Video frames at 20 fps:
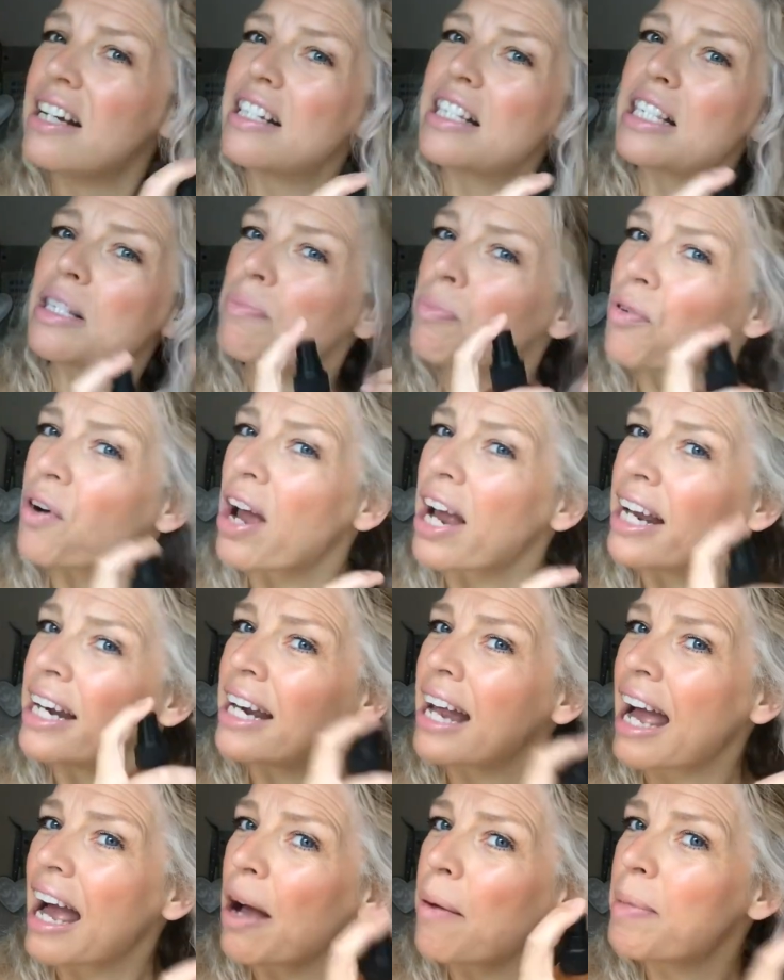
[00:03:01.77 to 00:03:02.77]
spray
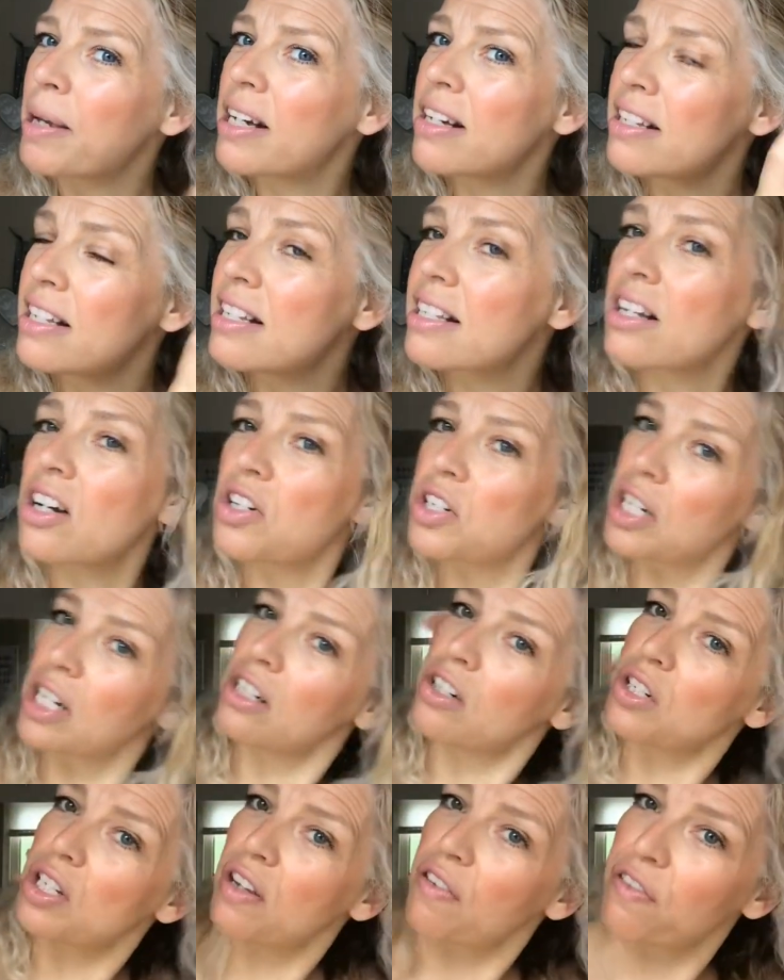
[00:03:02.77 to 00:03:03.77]
now because it's got a
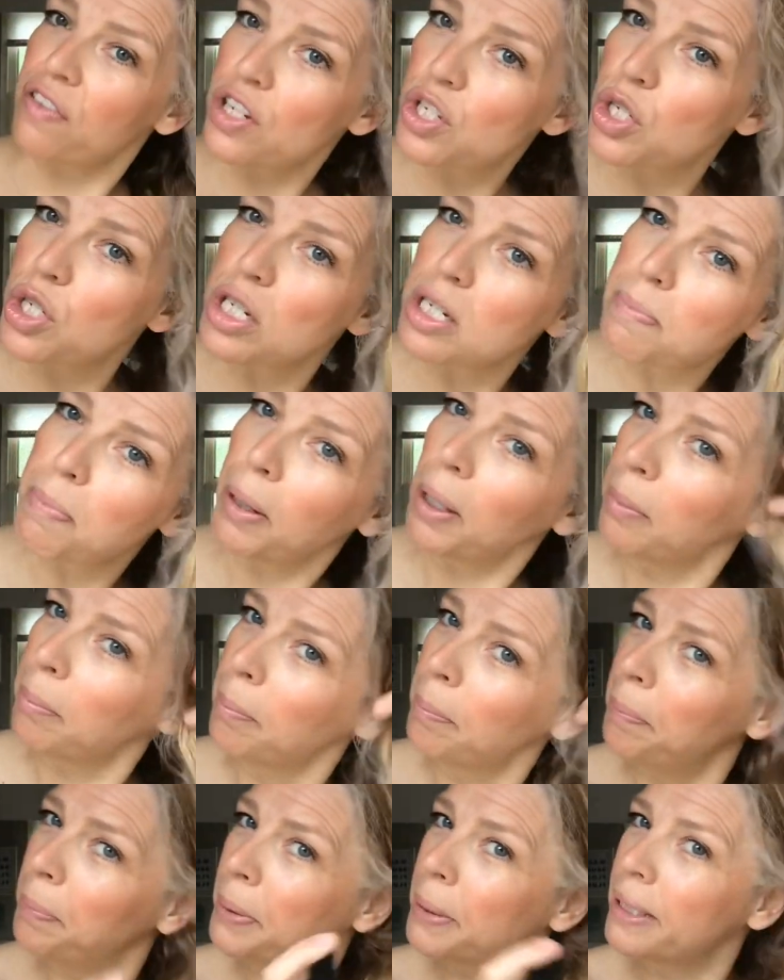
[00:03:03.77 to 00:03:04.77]
good efficient
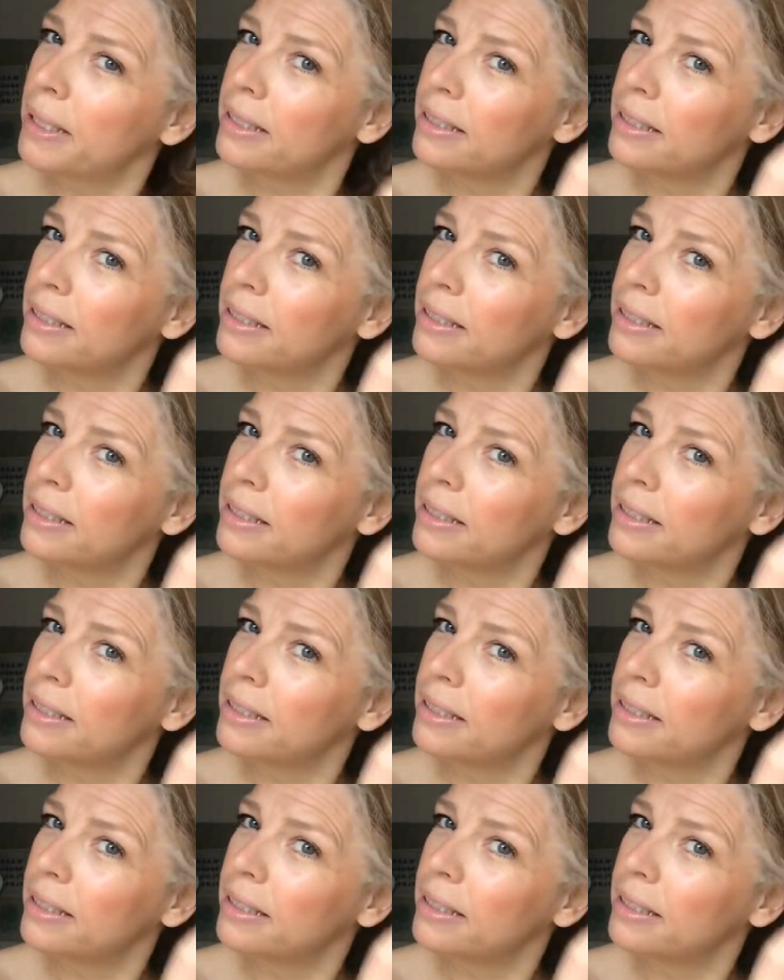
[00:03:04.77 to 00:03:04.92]
pump.